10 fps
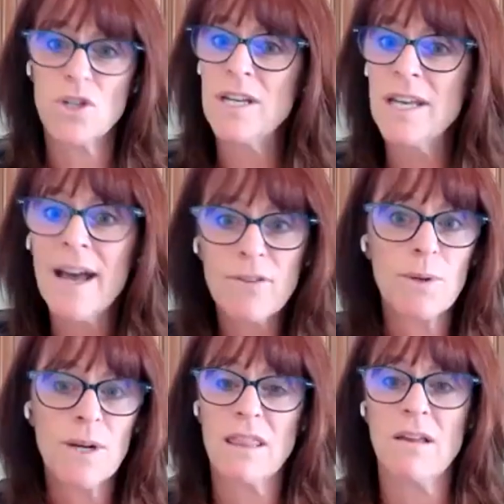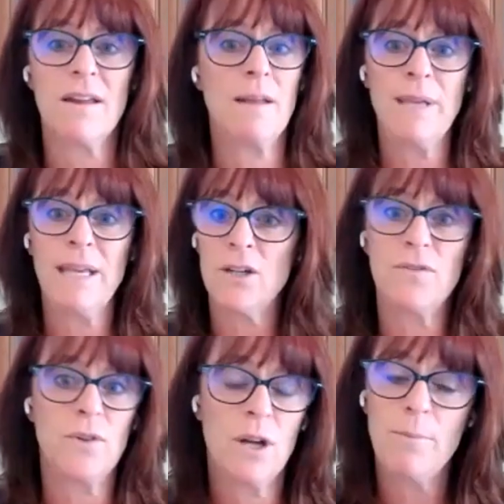Never would I have thought I'd be
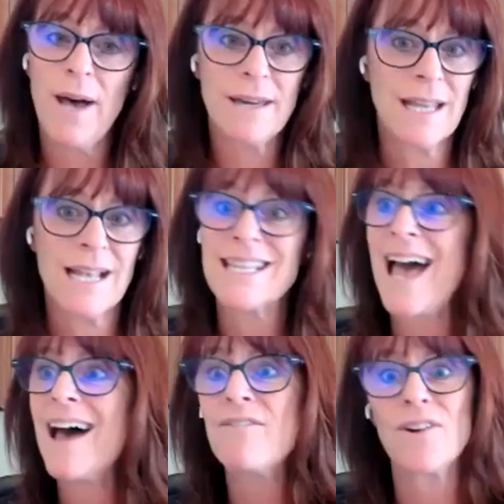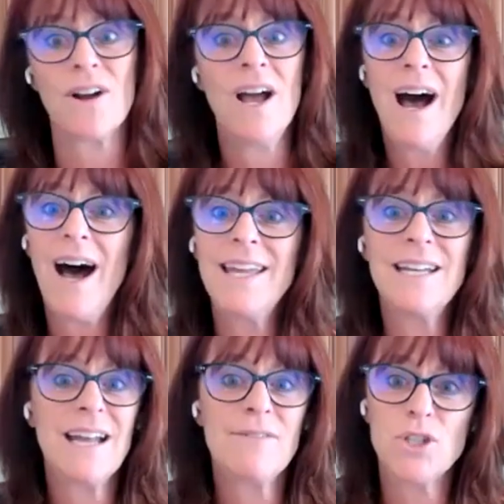interviewed on podcasts ever. I
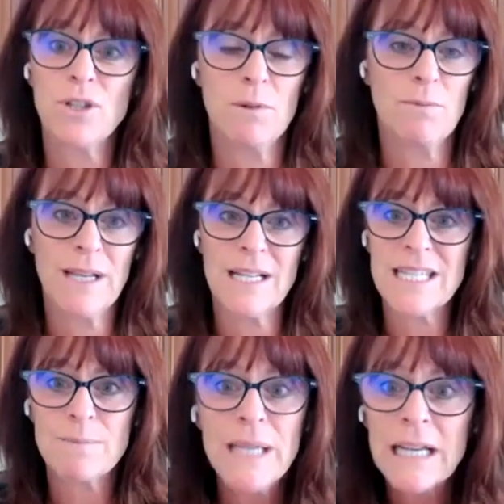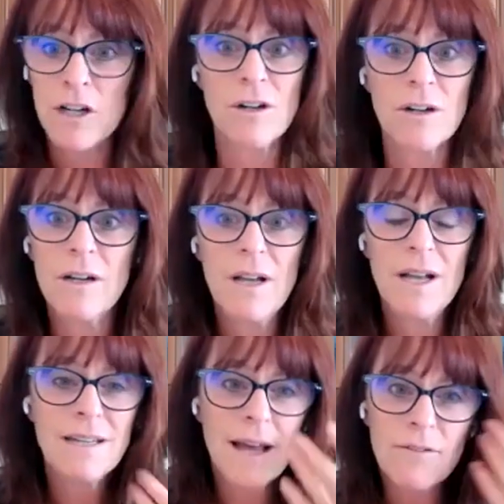didn't have a dream of being a speaker.
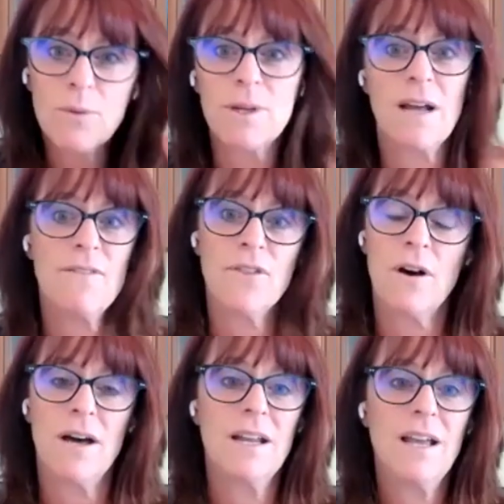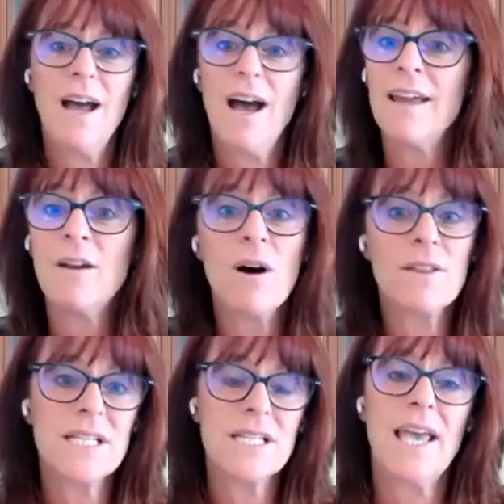Never would I have thought. And all
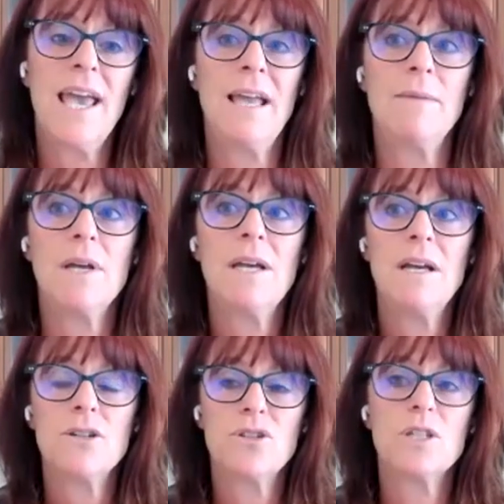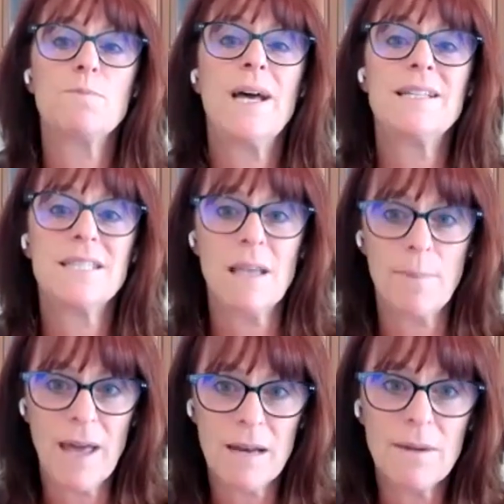this came just by
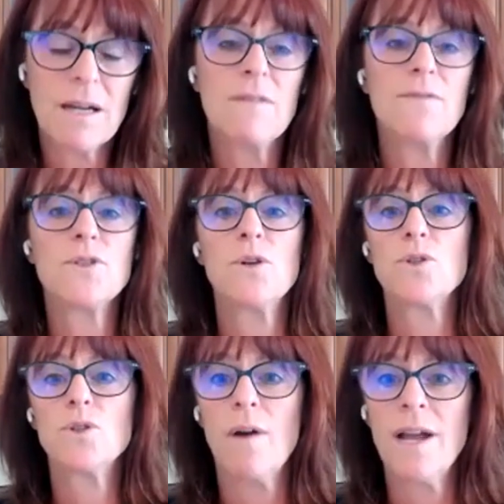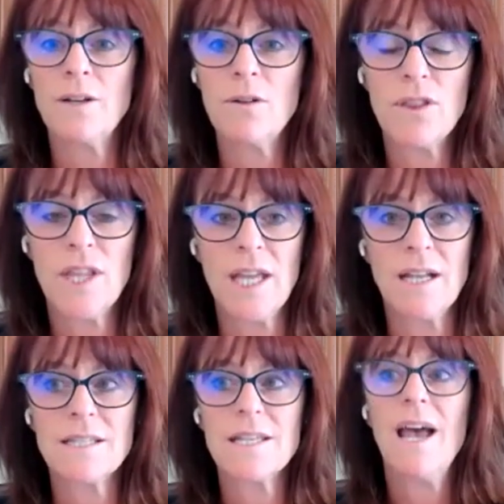stepping out of my comfort zone, trying new
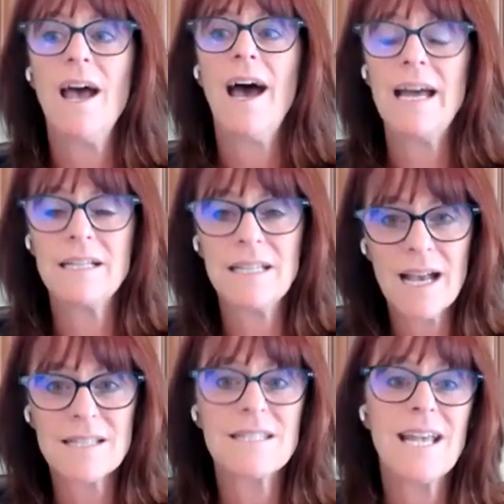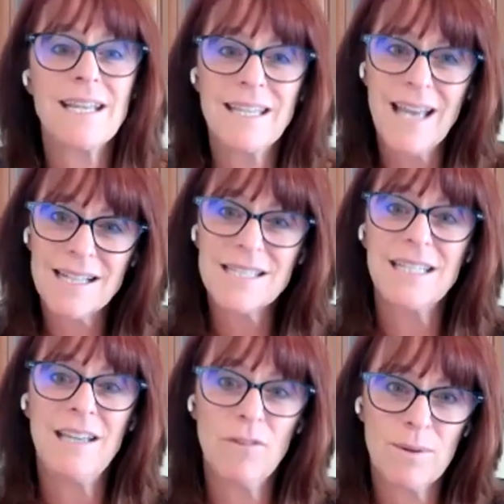things, and yes, saying yes,
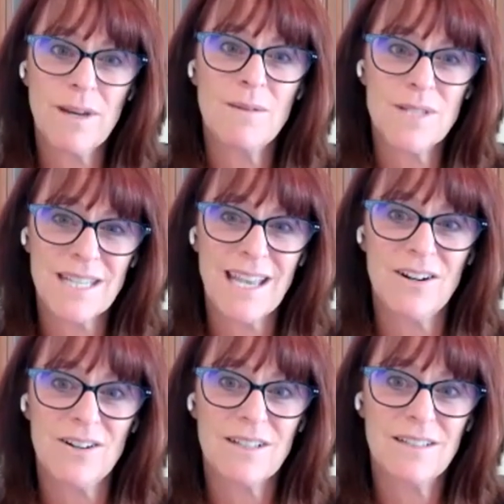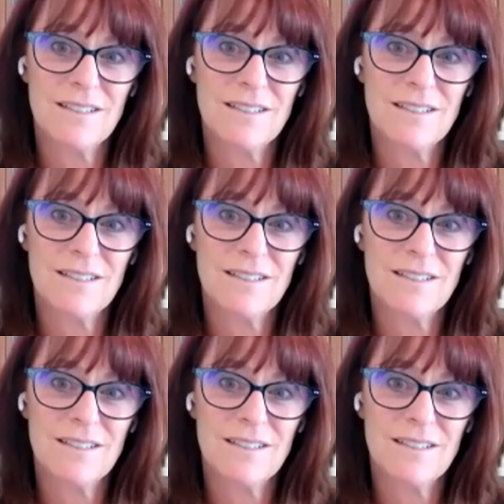even when I was scared.